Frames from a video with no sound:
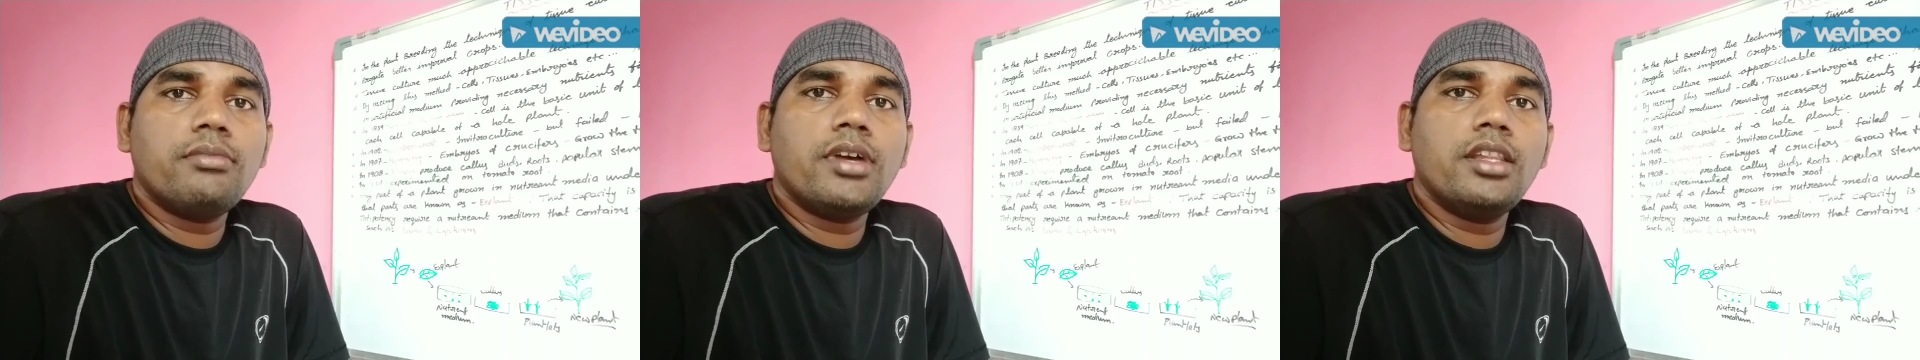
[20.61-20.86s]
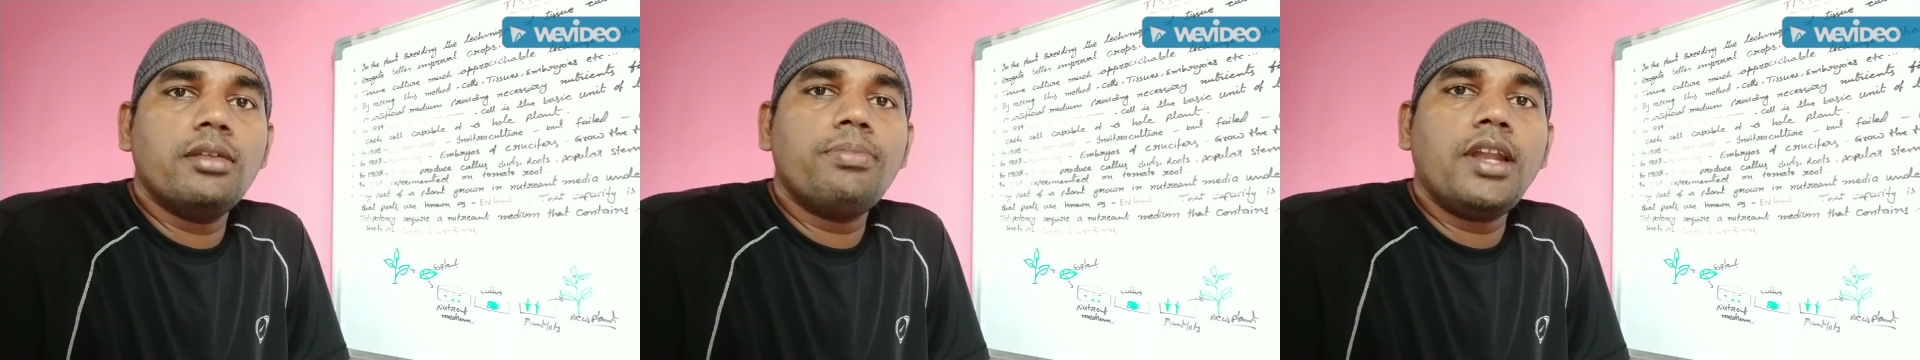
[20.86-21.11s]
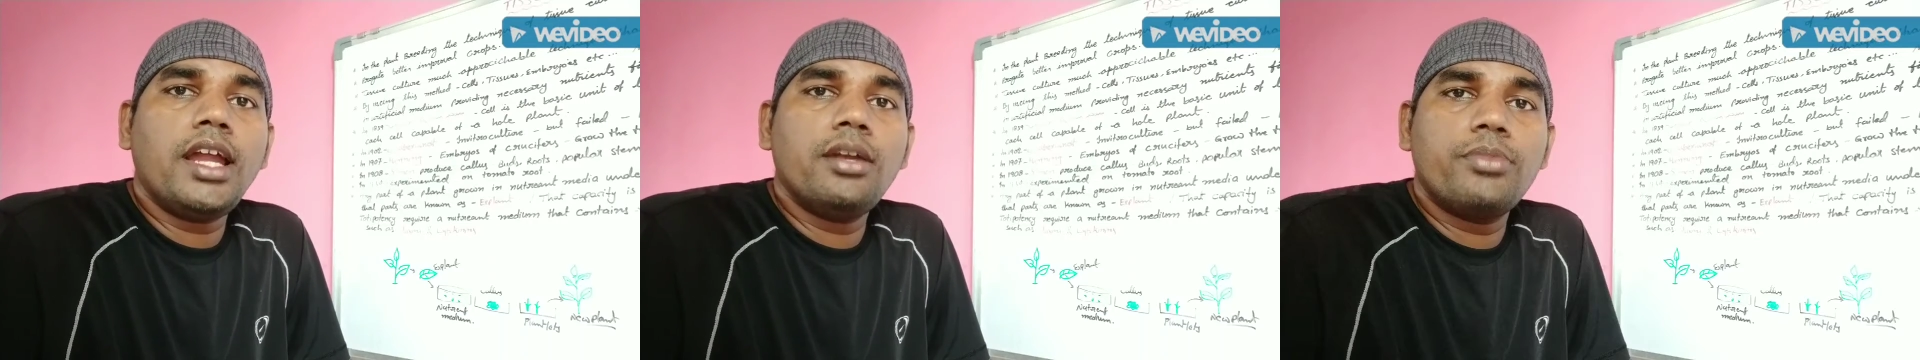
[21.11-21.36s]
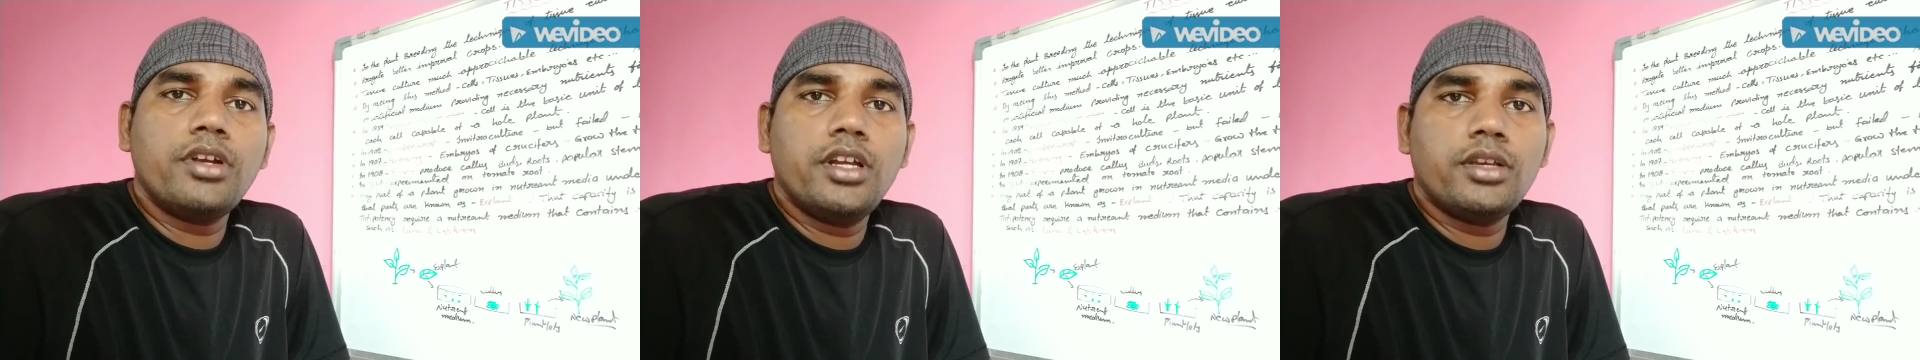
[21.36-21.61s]
by the
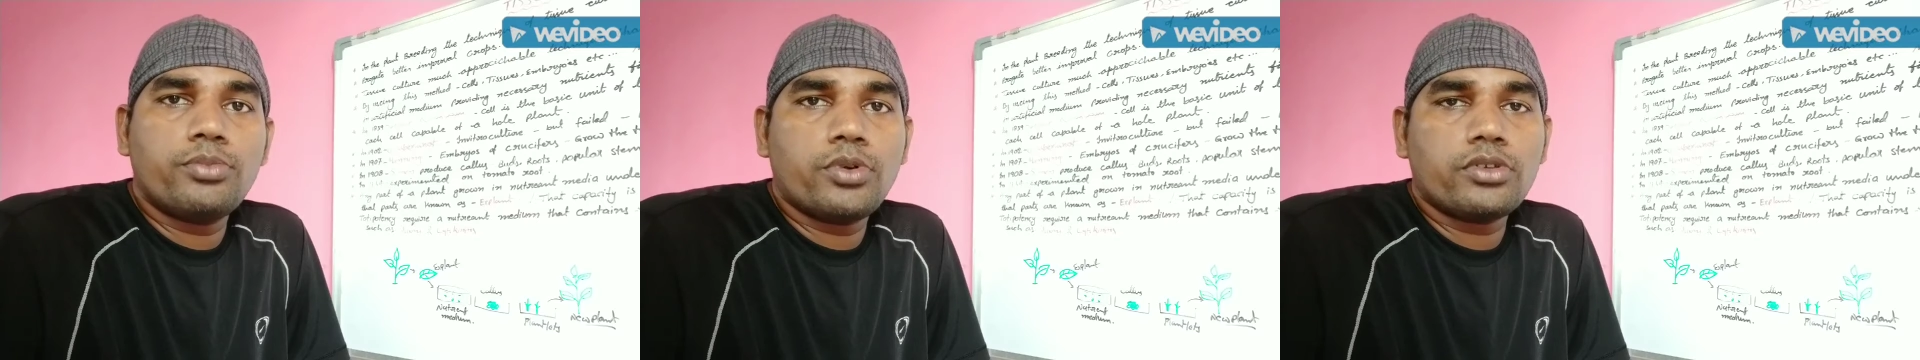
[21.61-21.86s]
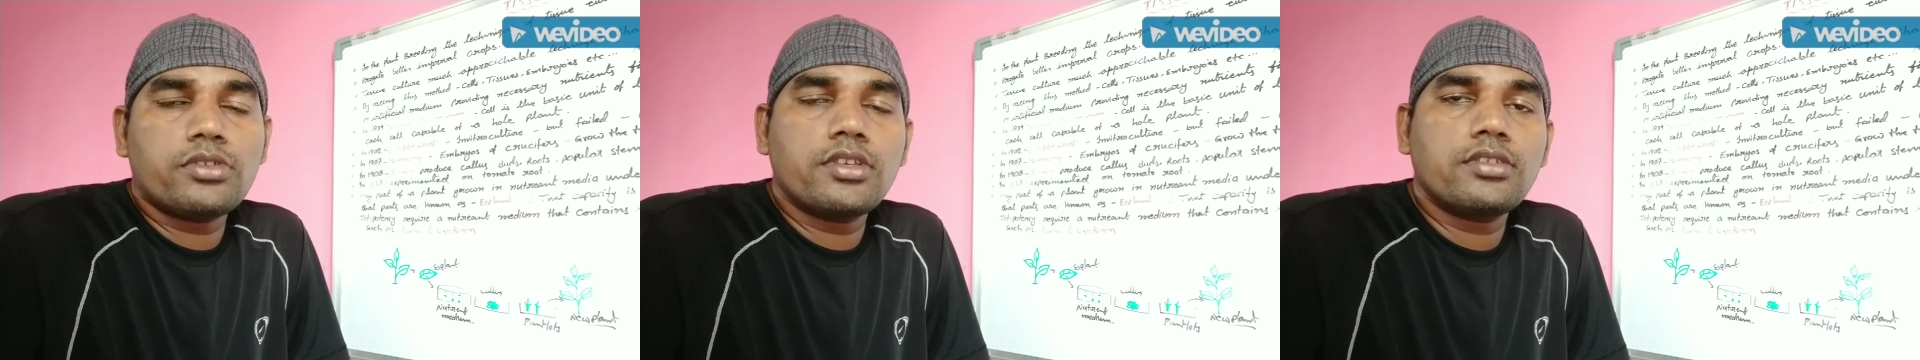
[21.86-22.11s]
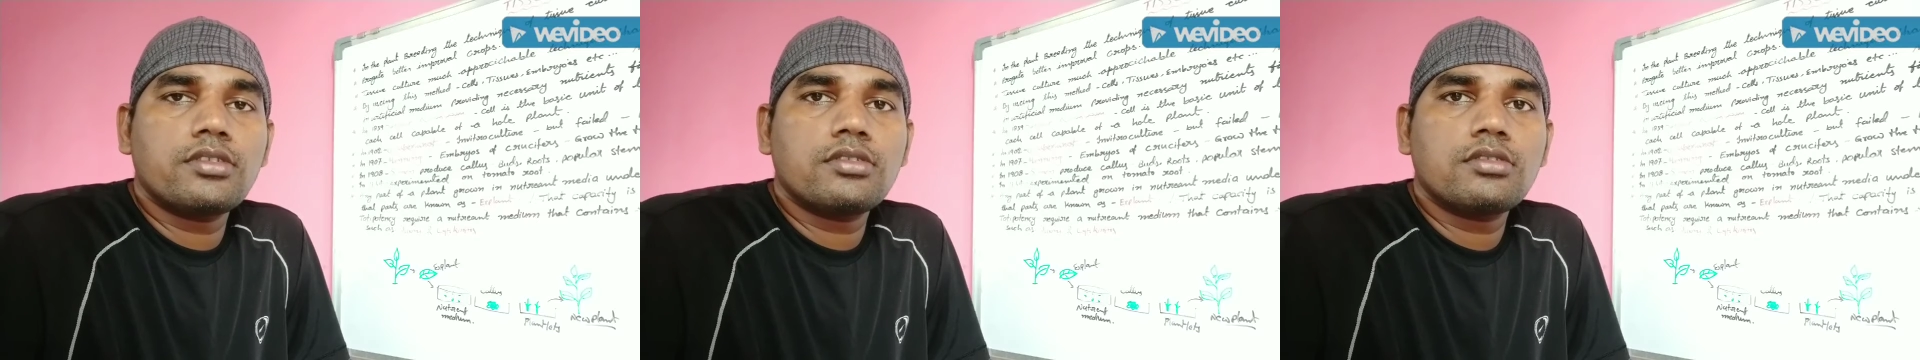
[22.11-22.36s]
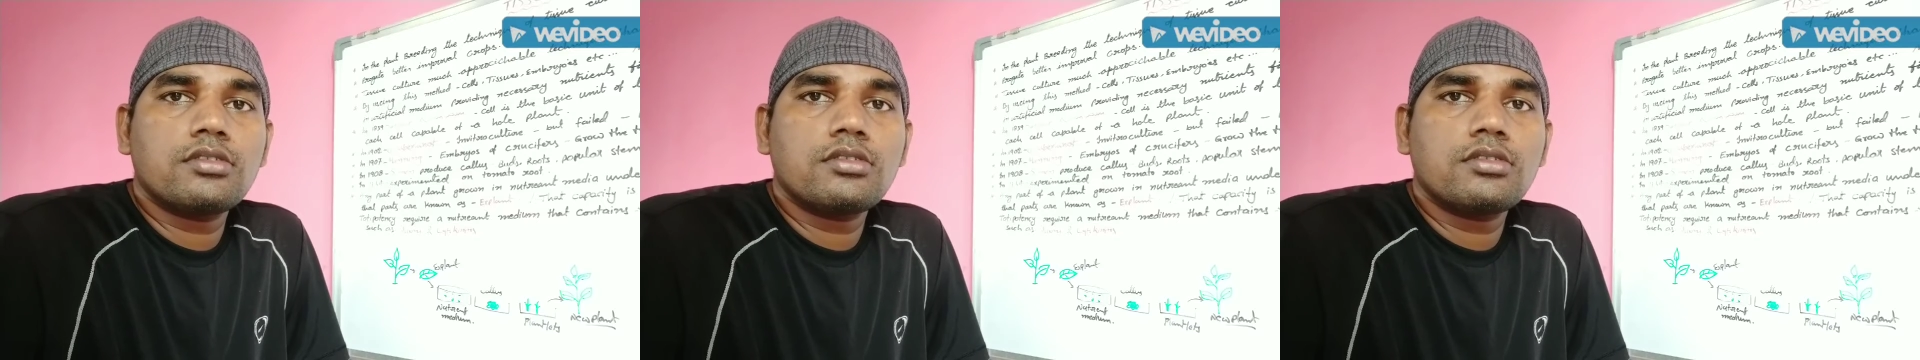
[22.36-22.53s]
plant breeding process.